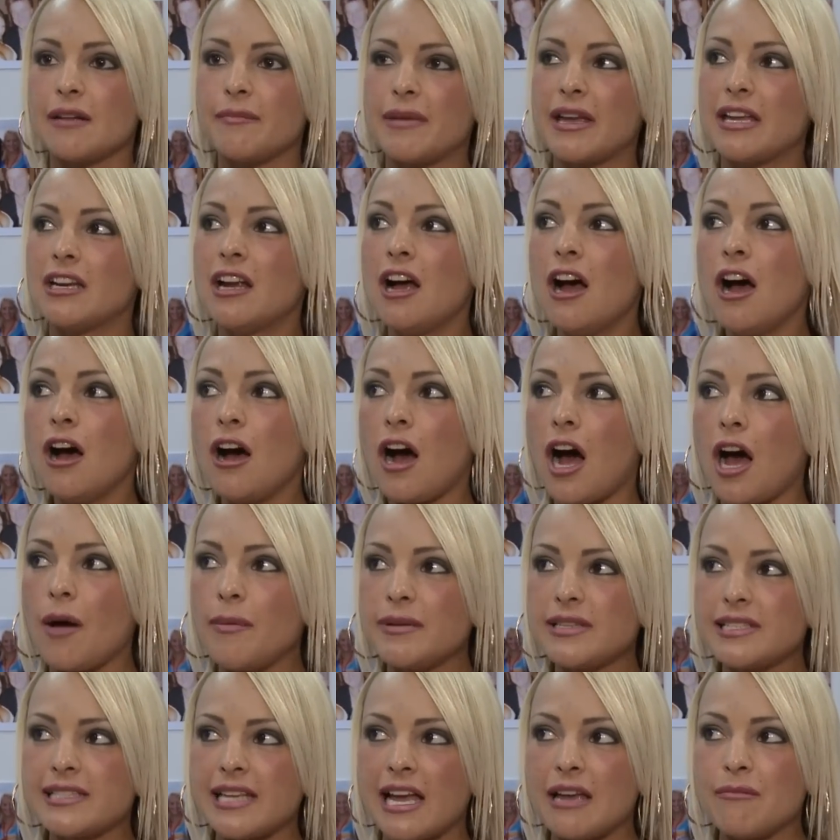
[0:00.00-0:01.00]
I mean, I
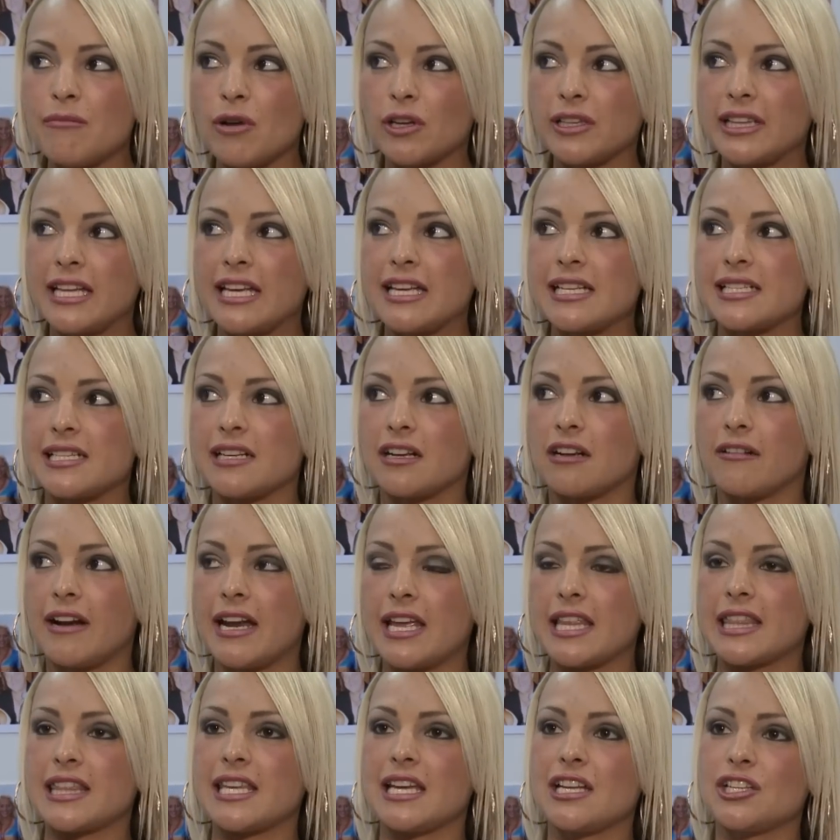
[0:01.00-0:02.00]
would say modelling is a
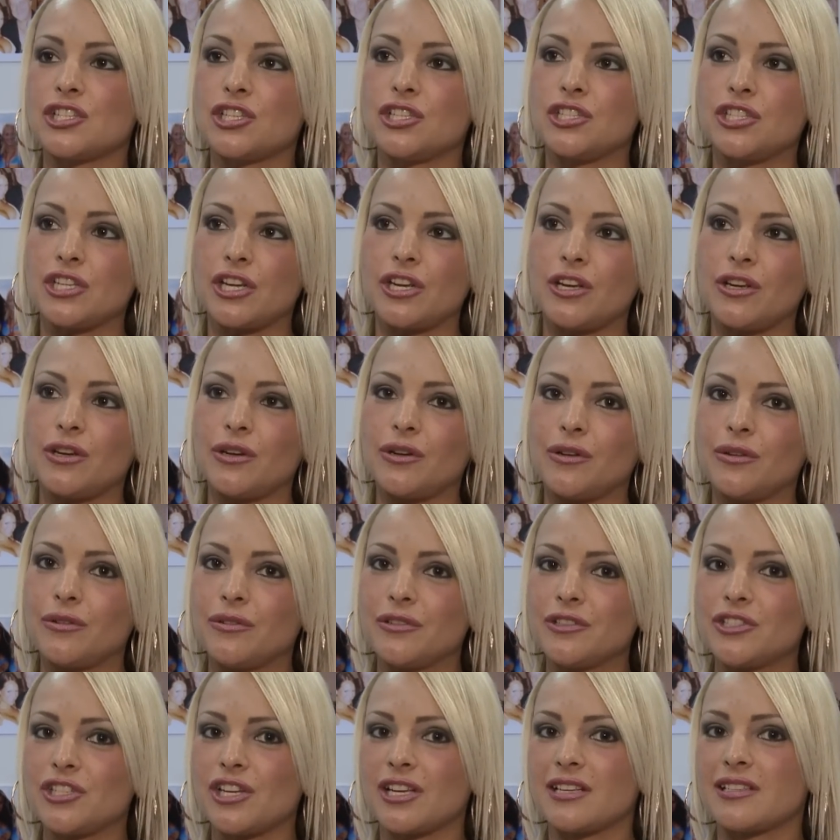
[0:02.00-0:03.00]
great thing to
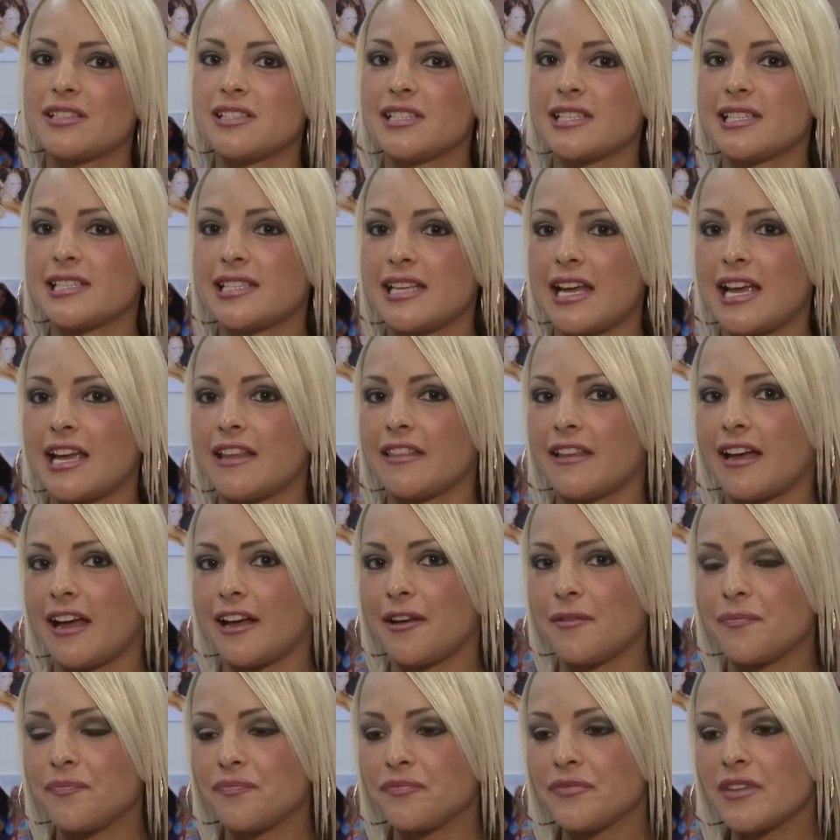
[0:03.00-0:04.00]
do just to say
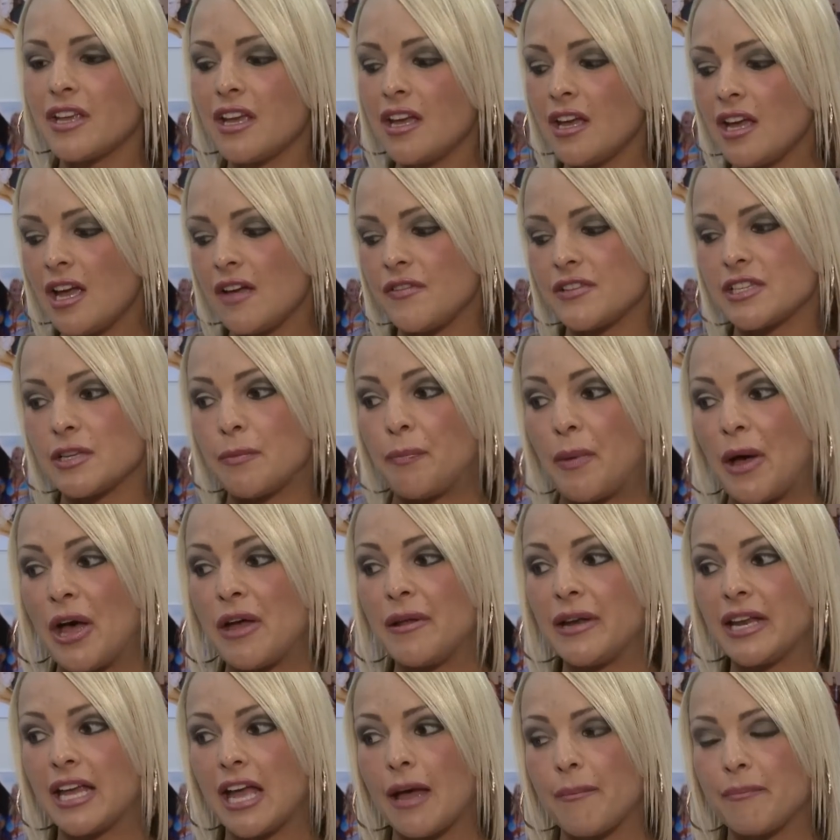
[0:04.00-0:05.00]
that if it's a
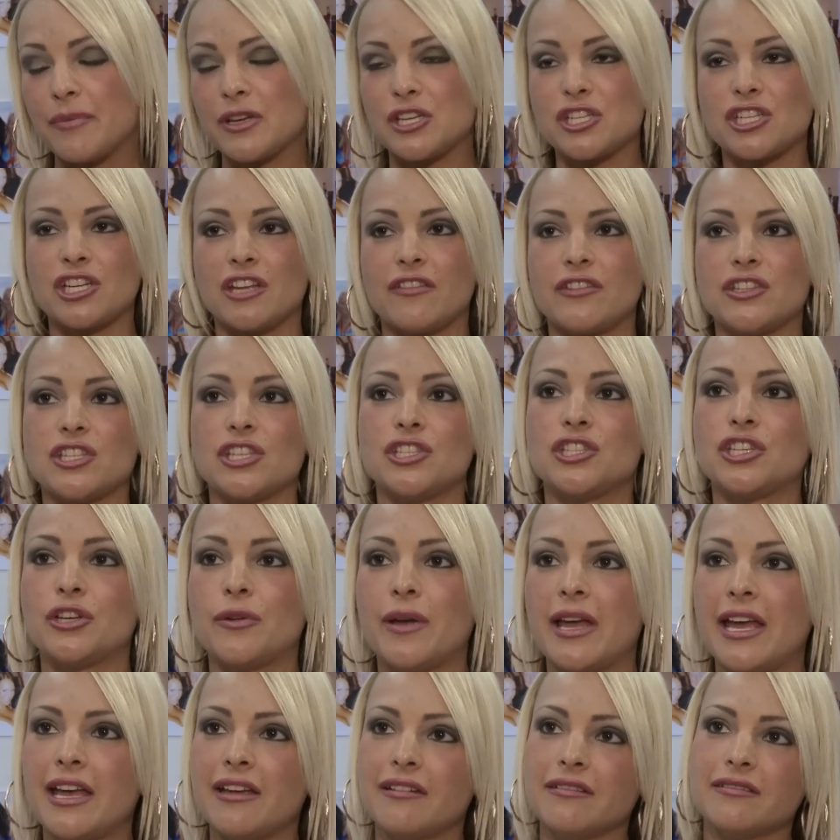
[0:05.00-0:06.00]
burning ambition to do
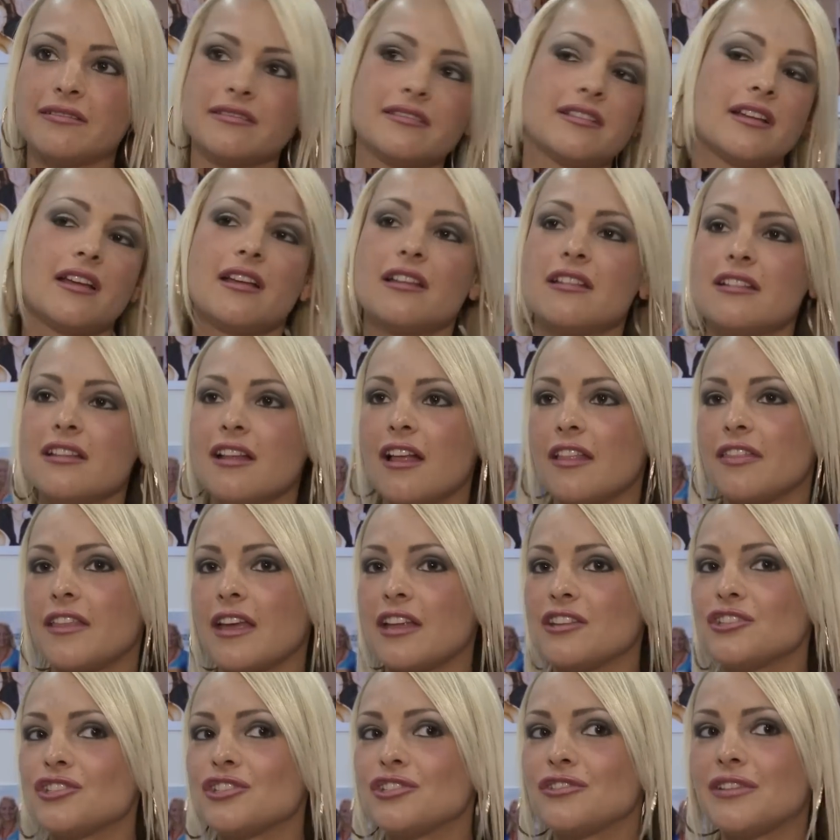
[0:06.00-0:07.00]
it,
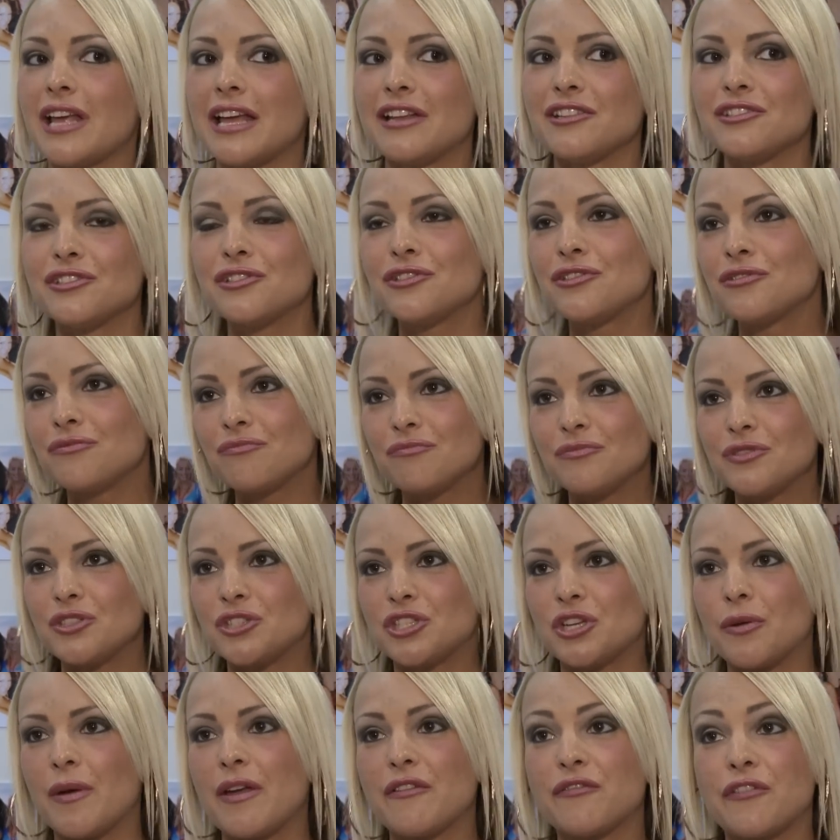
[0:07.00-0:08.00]
then, then
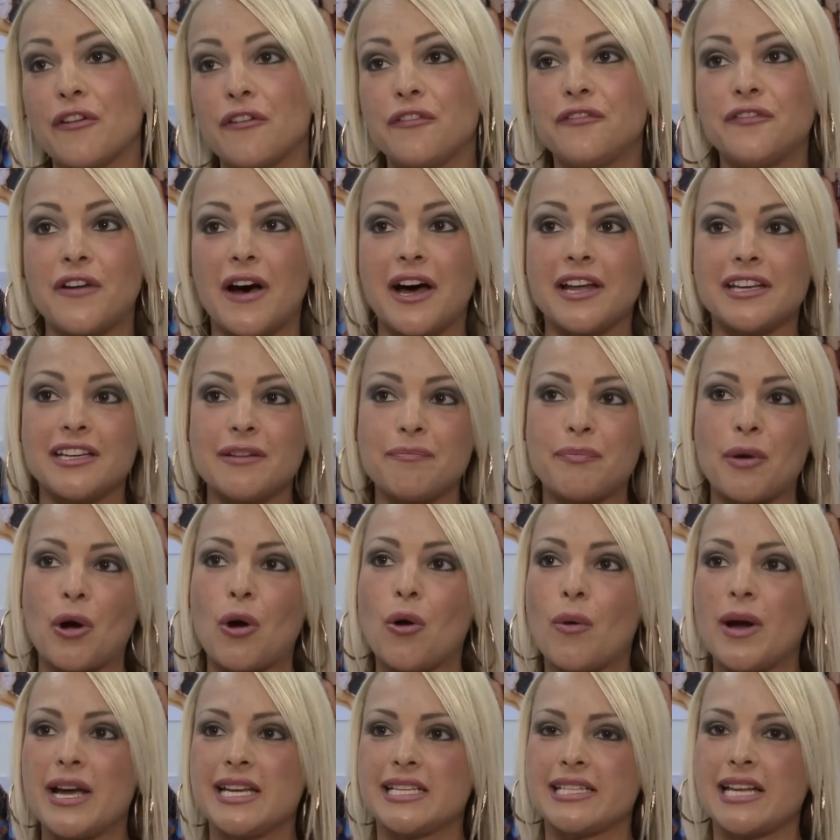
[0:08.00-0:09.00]
do it for fun, but
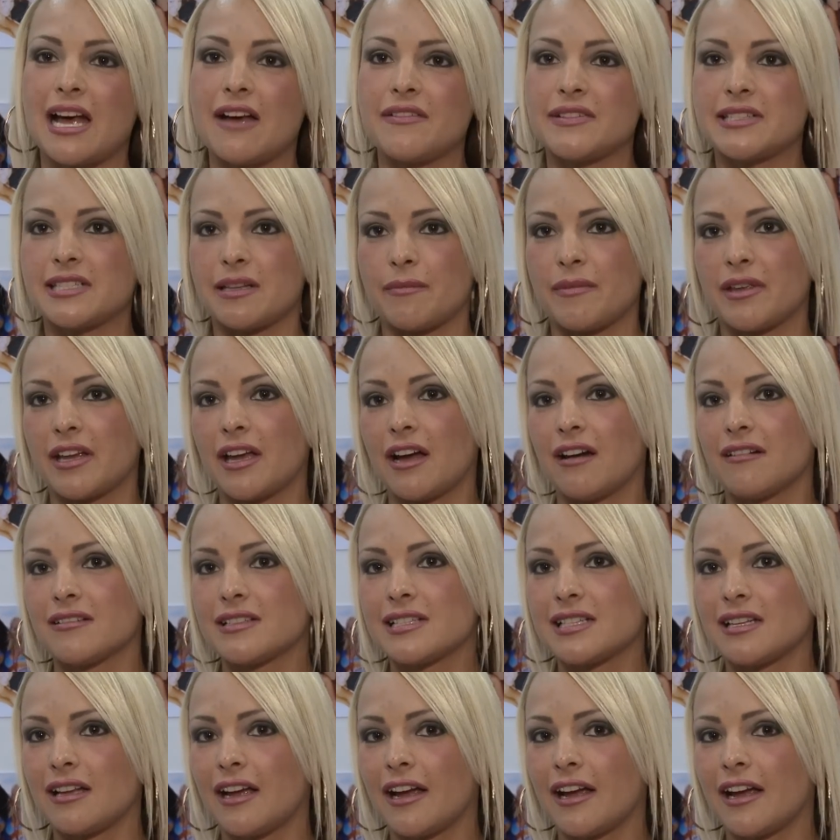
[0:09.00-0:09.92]
always have something else.